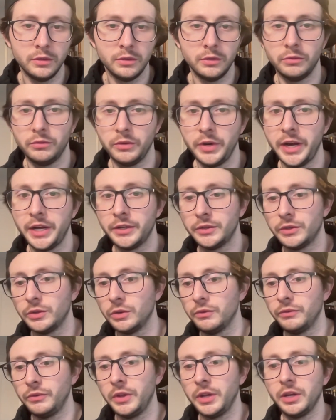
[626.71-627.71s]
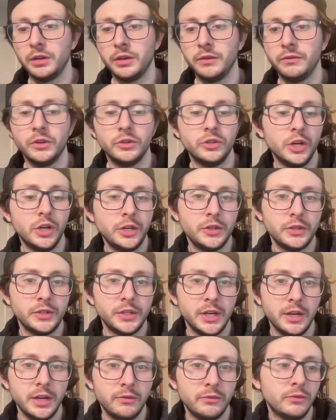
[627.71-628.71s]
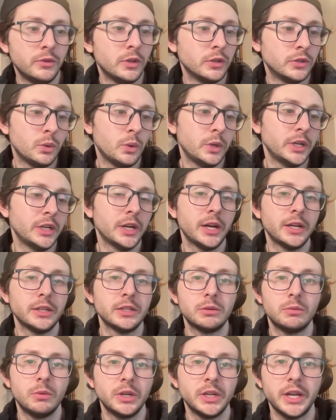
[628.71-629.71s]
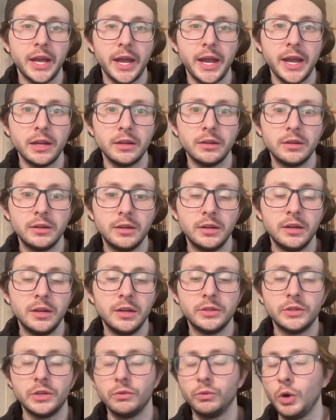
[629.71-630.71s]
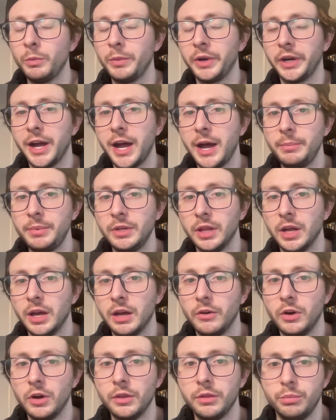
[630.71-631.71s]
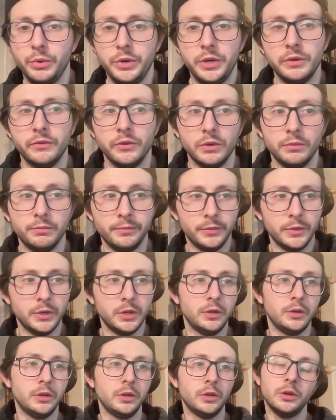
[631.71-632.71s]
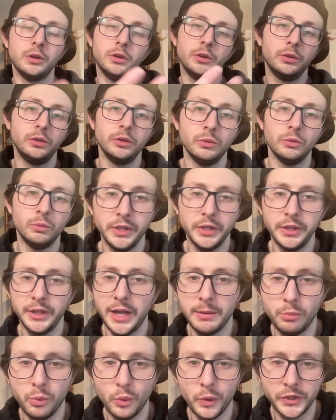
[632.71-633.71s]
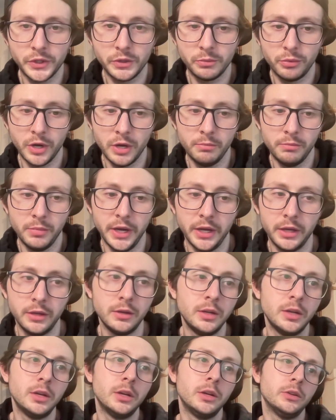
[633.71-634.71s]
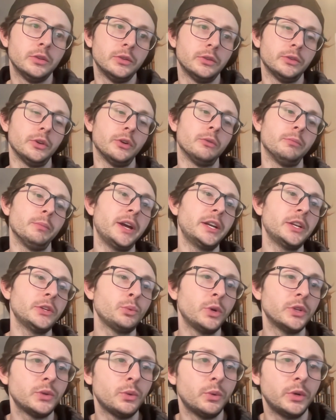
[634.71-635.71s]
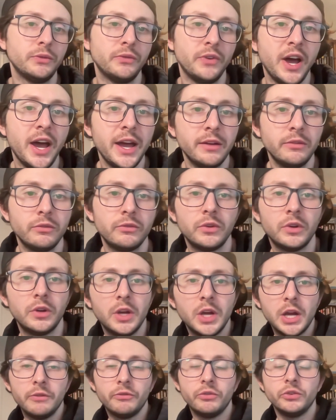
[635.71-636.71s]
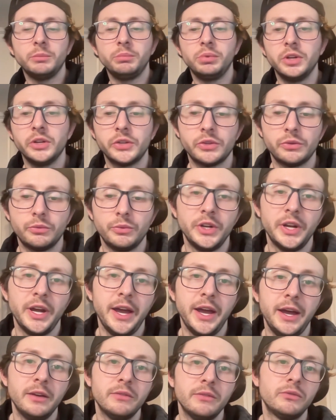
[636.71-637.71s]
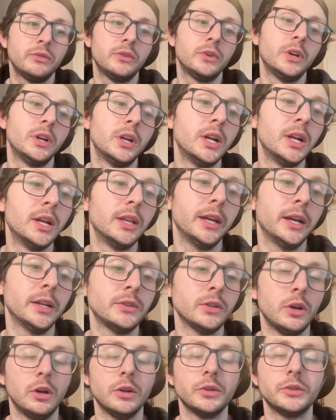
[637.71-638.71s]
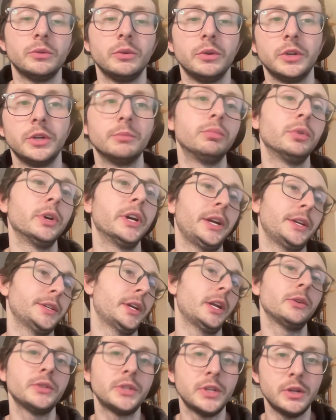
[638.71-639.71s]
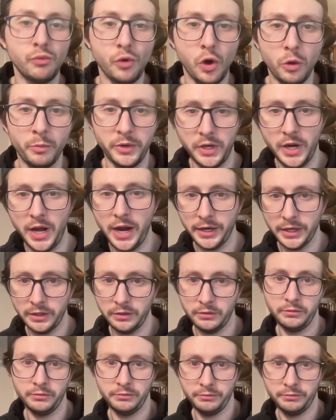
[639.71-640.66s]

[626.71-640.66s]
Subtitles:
Right? So if the judges give the 29-28 to Roman Kopylov, all 3 of them, you'll win that point spread bet. So minus 125 for the plus 3.5. That's also a good play because I don't see Roman knocking